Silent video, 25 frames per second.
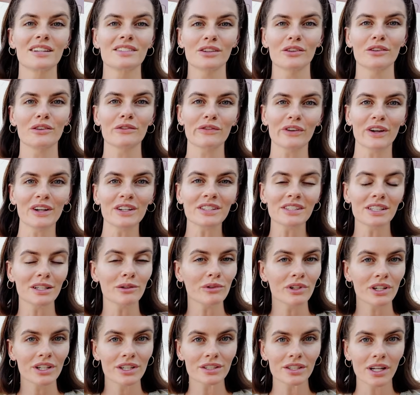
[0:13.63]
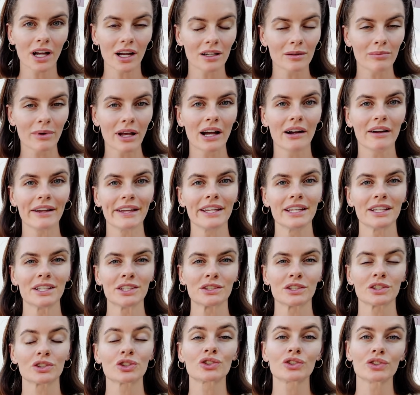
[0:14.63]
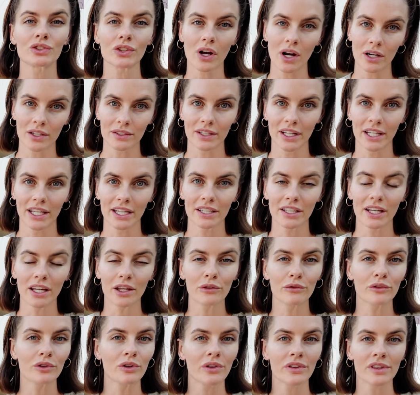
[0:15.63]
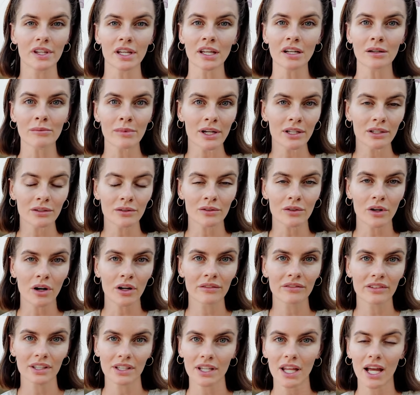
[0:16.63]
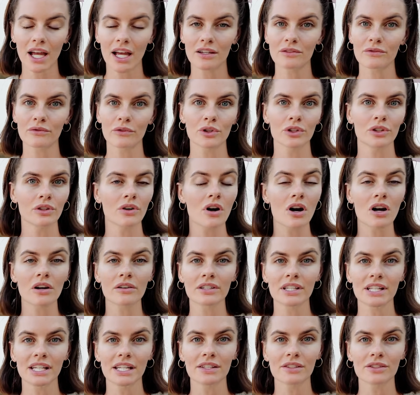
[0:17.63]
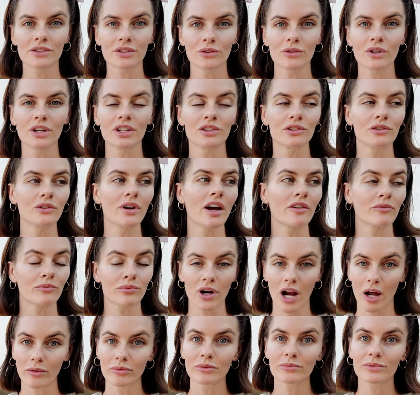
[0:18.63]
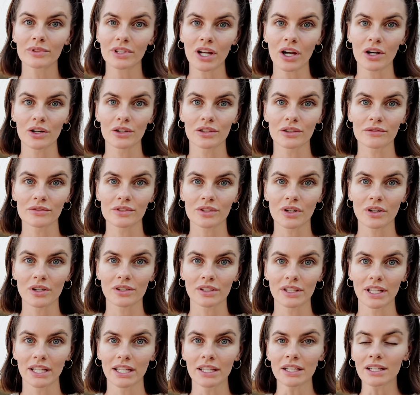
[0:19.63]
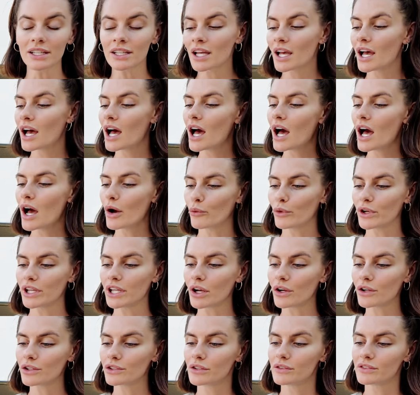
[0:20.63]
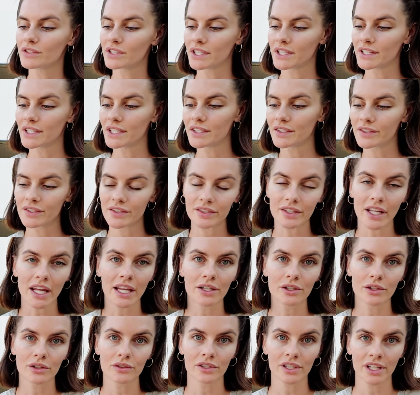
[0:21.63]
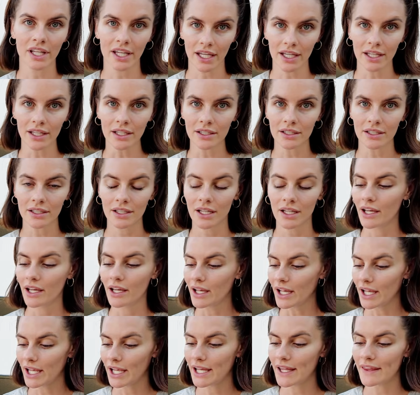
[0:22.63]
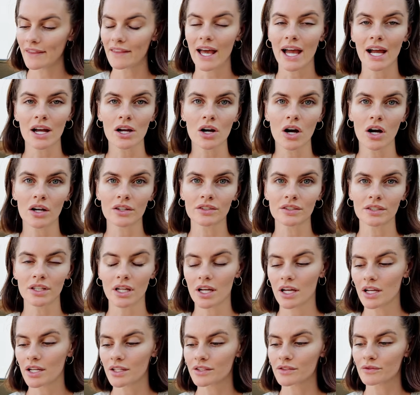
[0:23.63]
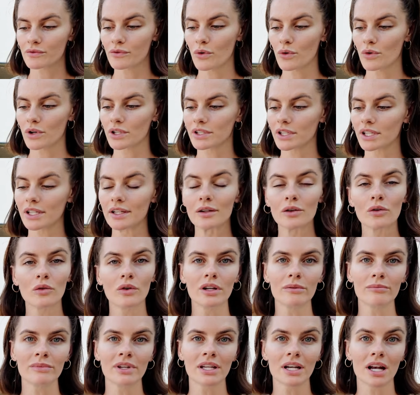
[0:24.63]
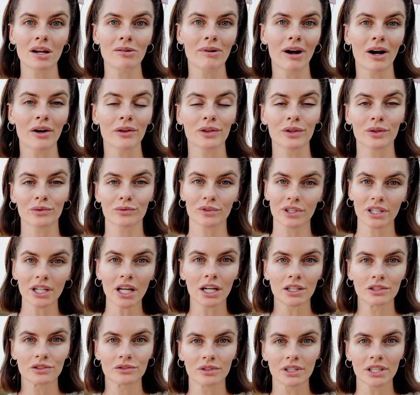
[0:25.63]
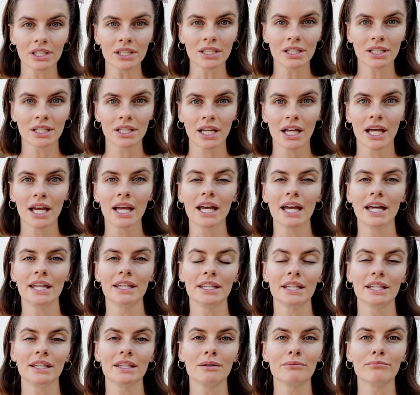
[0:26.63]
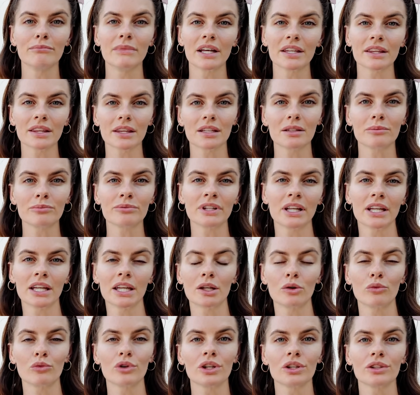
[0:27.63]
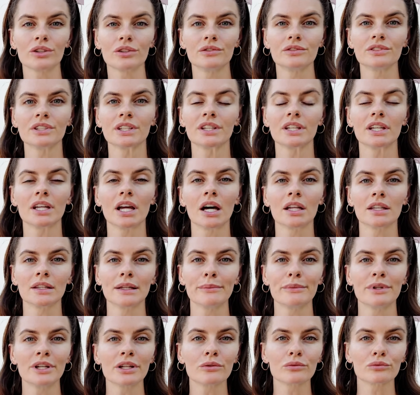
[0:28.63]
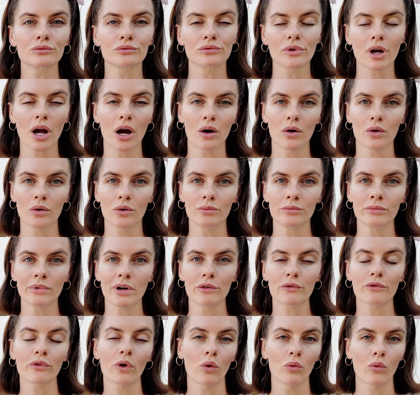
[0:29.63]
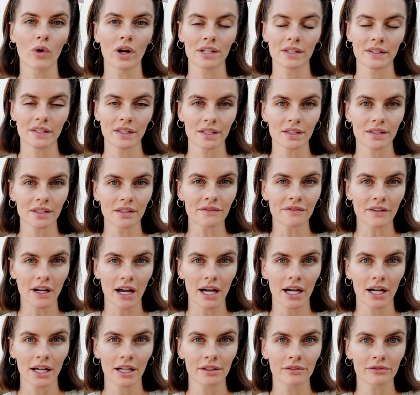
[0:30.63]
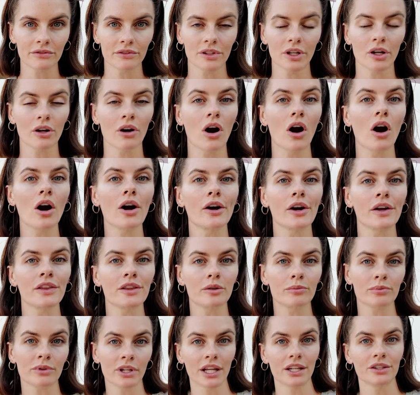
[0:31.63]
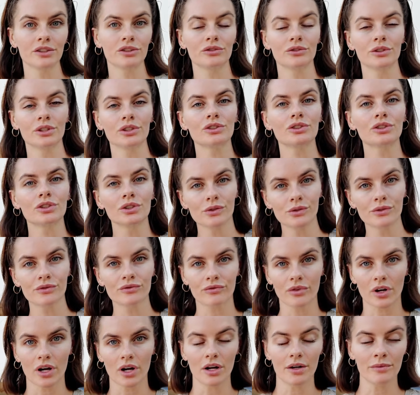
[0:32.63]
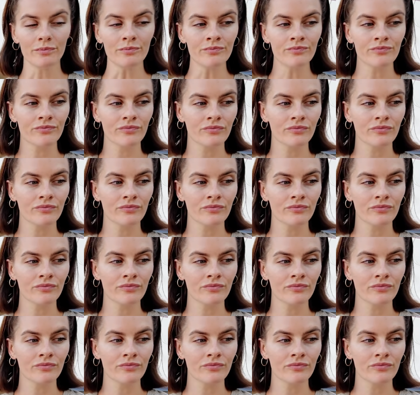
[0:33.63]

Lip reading: So the first thing we're going to talk about is Starlink. If you're thinking about doing RV life or you're already into it, you have probably heard of Starlink. We are using the standard kit, and that cost us for the equipment about $300. And then the monthly plan, we are using the unlimited roam for $165. There are other plans you can choose from.